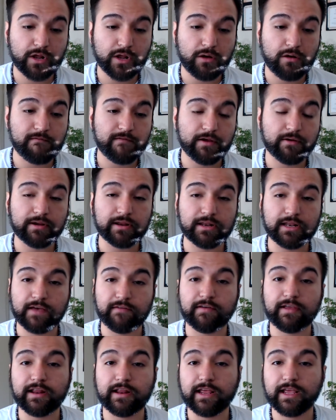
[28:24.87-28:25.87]
very
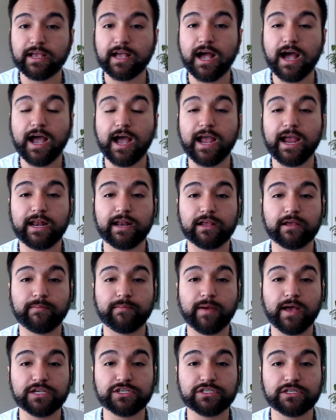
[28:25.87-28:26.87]
loving, kind, and
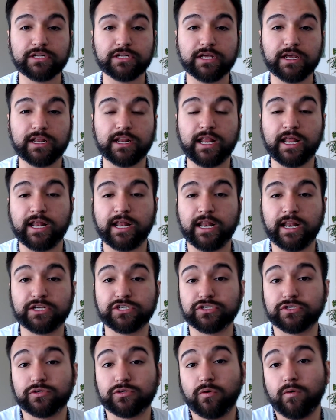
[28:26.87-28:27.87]
compassionate, and it
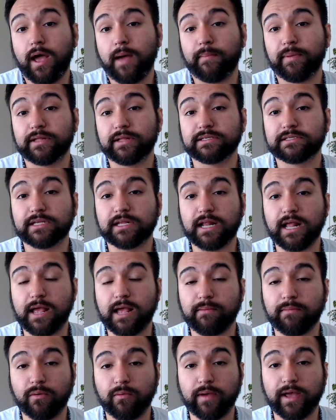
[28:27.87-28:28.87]
just so happens that
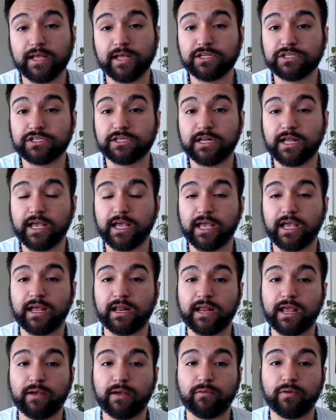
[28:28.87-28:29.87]
I'm a witch, and I
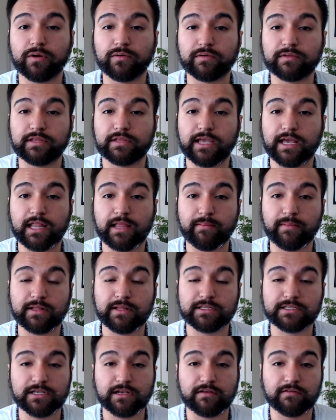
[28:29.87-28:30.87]
work with the
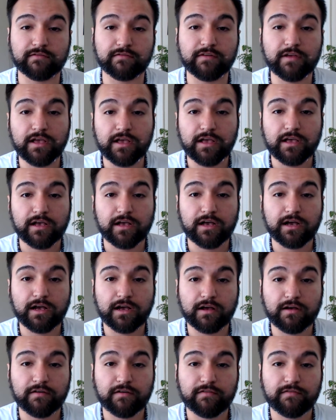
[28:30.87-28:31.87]
elements of
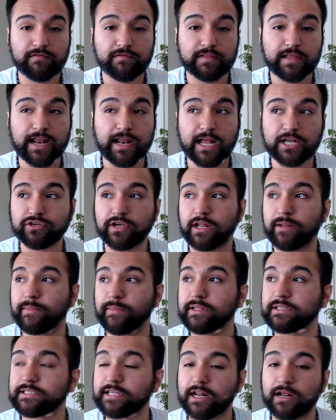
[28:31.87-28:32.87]
the natural
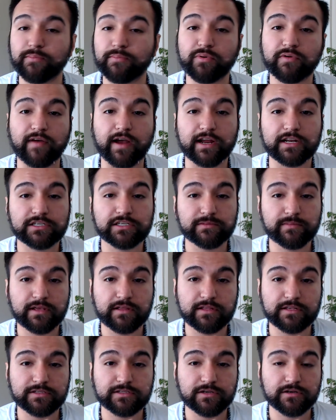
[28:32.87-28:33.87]
elements that are provided to me
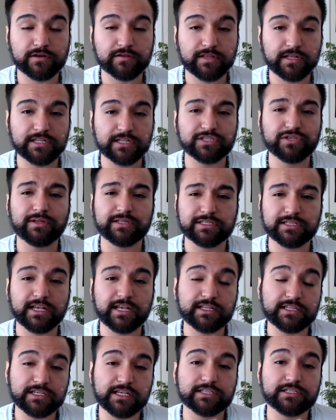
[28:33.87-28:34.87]
in this earth, and so
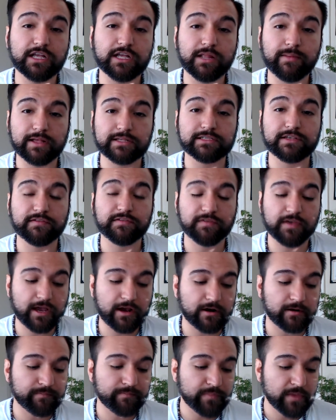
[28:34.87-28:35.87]
it's all about
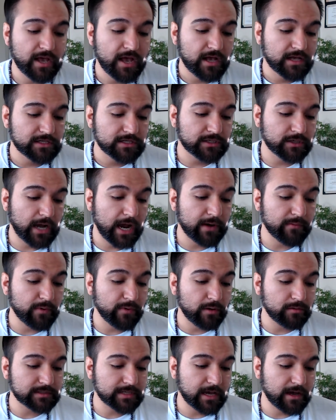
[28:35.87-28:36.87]
self-care. So I
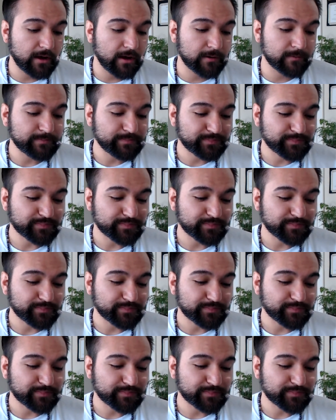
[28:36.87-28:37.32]
wrote down